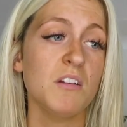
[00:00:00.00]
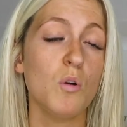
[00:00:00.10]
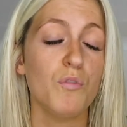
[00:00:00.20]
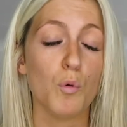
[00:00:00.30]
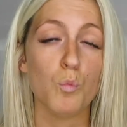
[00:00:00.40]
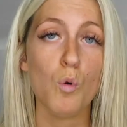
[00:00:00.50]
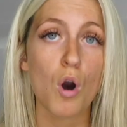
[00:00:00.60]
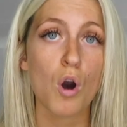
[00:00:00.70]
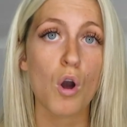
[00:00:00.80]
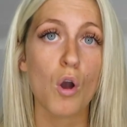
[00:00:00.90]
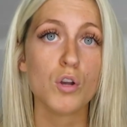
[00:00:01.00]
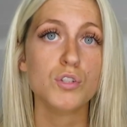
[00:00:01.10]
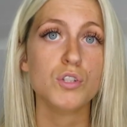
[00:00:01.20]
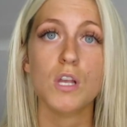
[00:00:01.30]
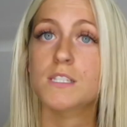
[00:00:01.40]
Go for
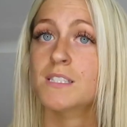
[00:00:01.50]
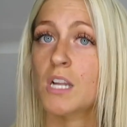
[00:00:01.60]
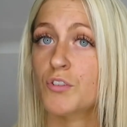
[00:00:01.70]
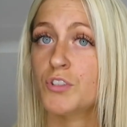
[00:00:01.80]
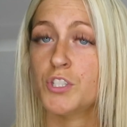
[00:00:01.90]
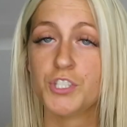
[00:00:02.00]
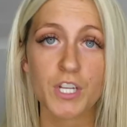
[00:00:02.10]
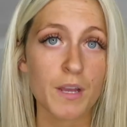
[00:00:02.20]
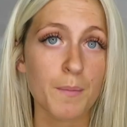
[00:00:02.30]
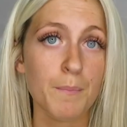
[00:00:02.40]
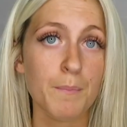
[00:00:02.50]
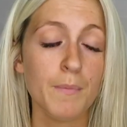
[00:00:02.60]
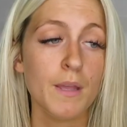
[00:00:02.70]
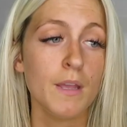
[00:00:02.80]
walks, start the gym,